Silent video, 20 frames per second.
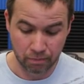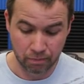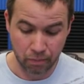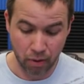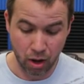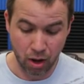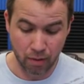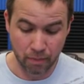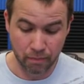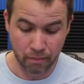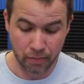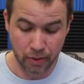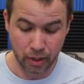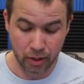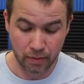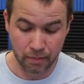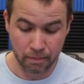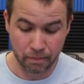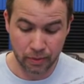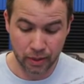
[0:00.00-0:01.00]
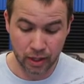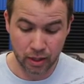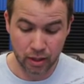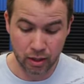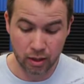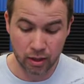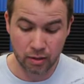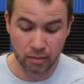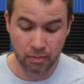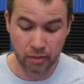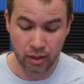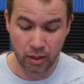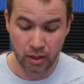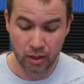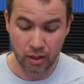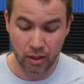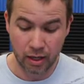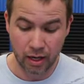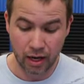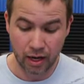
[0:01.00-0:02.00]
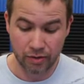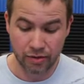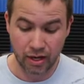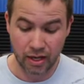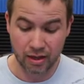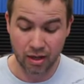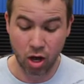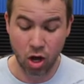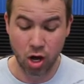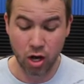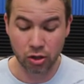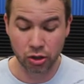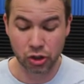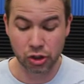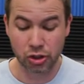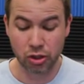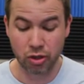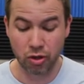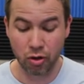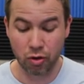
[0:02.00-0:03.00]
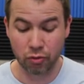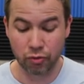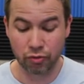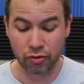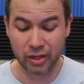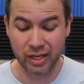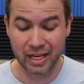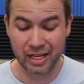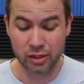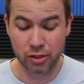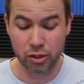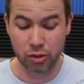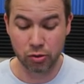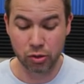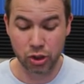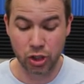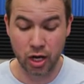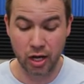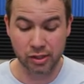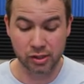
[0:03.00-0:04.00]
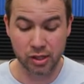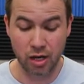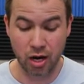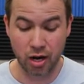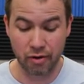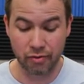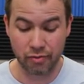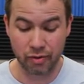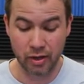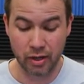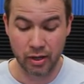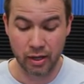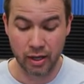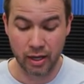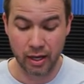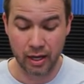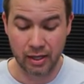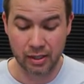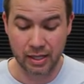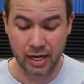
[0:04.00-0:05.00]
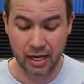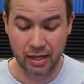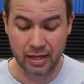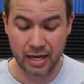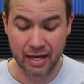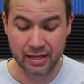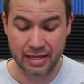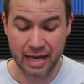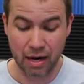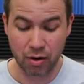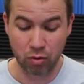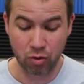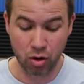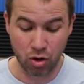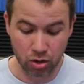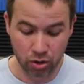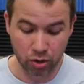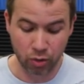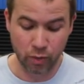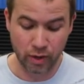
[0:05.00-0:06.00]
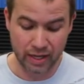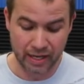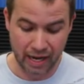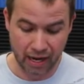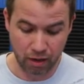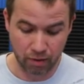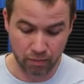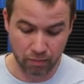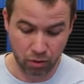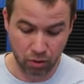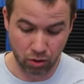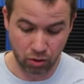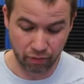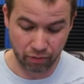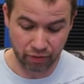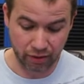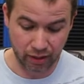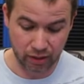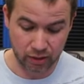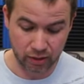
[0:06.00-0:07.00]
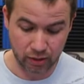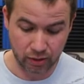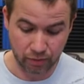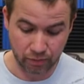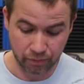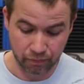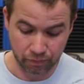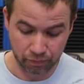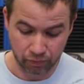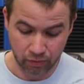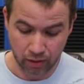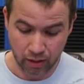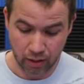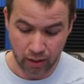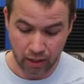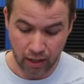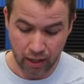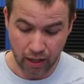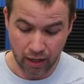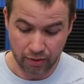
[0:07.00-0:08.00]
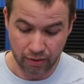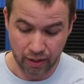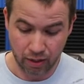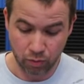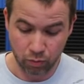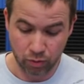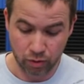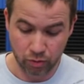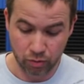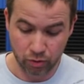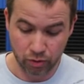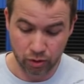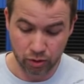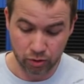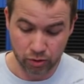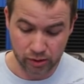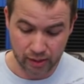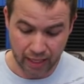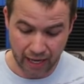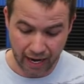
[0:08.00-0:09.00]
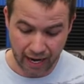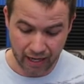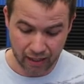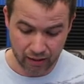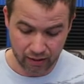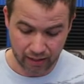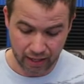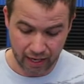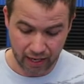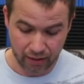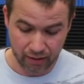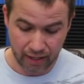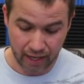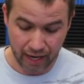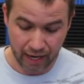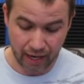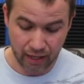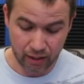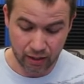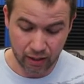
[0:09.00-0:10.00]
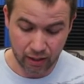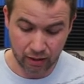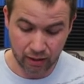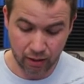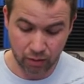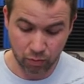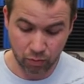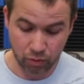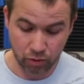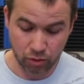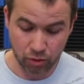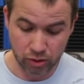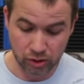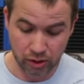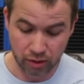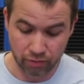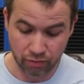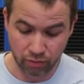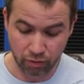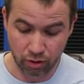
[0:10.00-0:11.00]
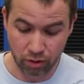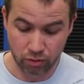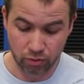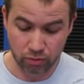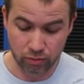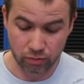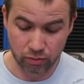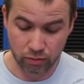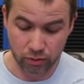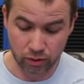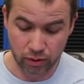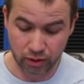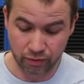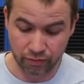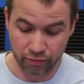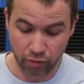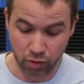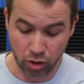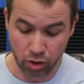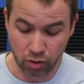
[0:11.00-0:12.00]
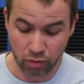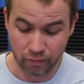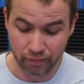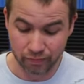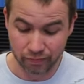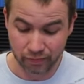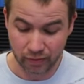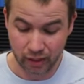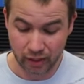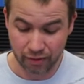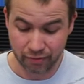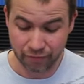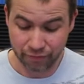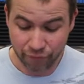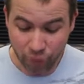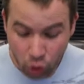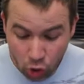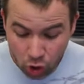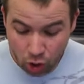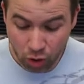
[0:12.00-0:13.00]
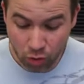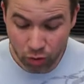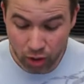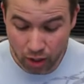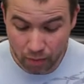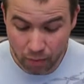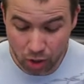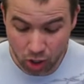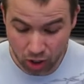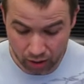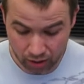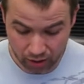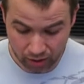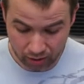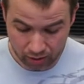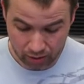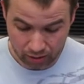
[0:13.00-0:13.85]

Bomb, bomb, bomb. And then the Hogs should hopefully get two shots off and take that tower all the way down. Perfect. And then we will use that, that, that, and then we'll use the Inferno. Inferno. Inferno, come on.